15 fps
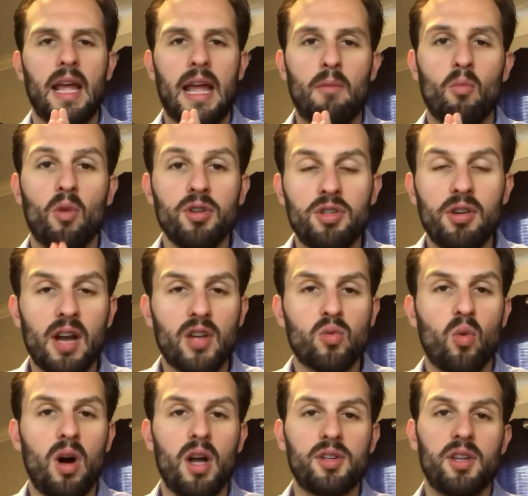And once you guys
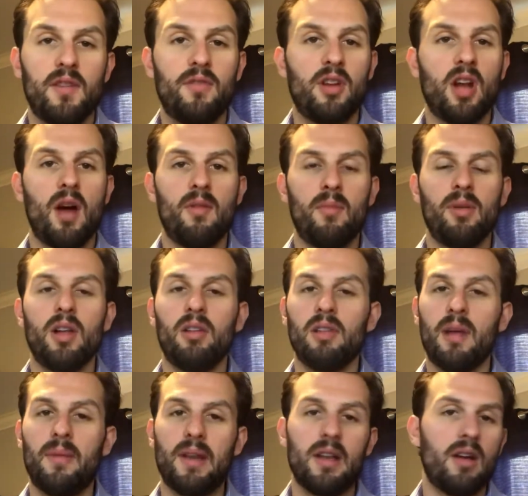watch it, if you comment below,
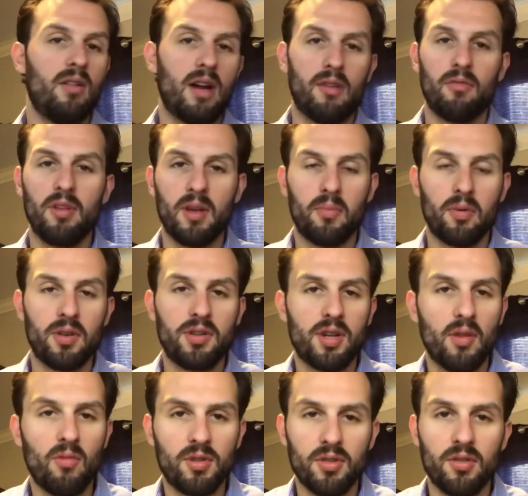let me know. I'd really
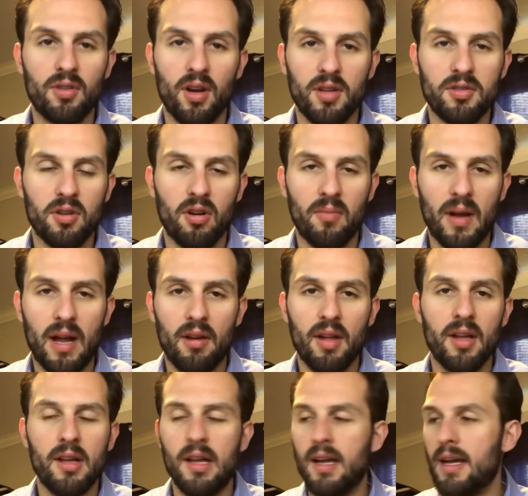appreciate what your thoughts are about
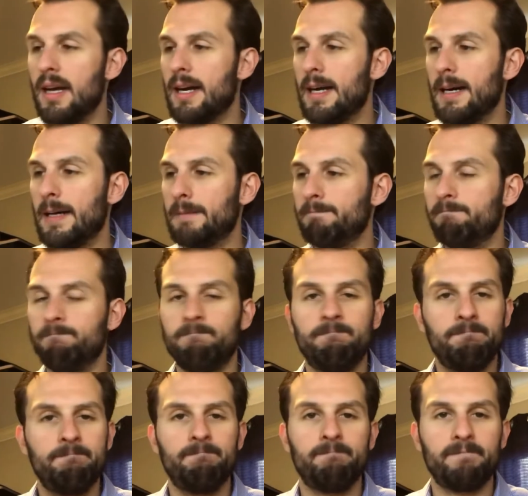it. Um,
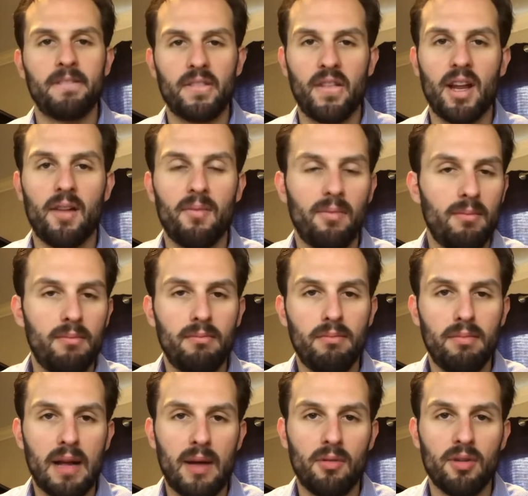I think I
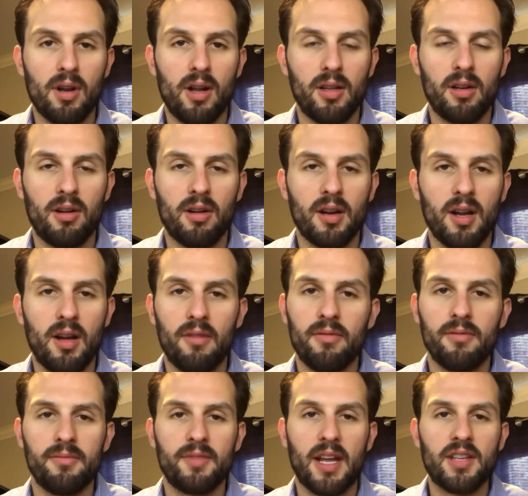babbled on long enough.
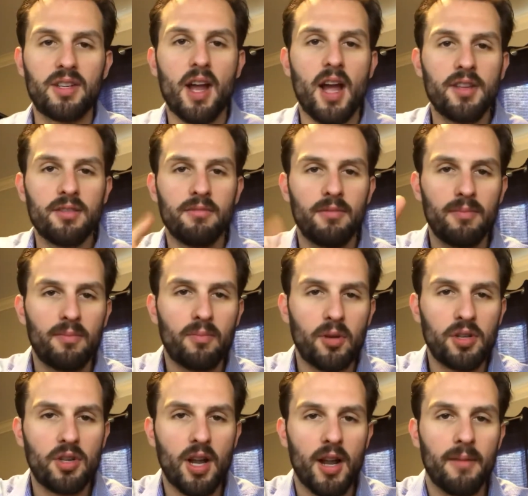Thanks, guys.
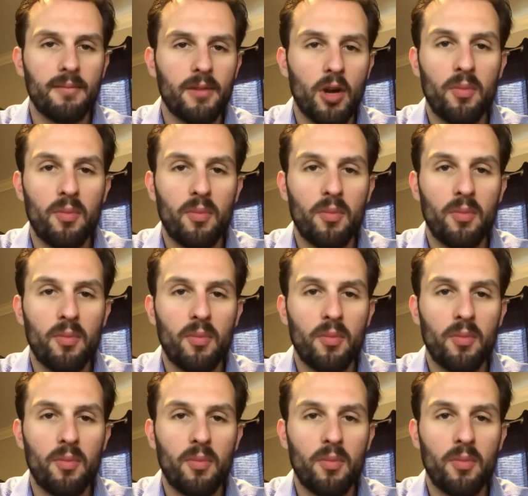Appreciate it.